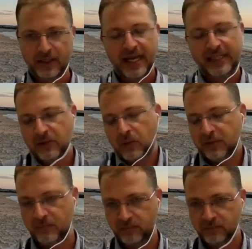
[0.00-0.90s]
And they
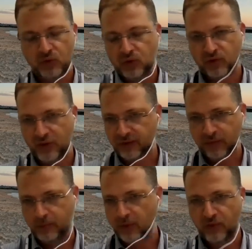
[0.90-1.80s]
worked beautifully
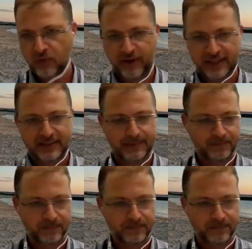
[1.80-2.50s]
for both of us.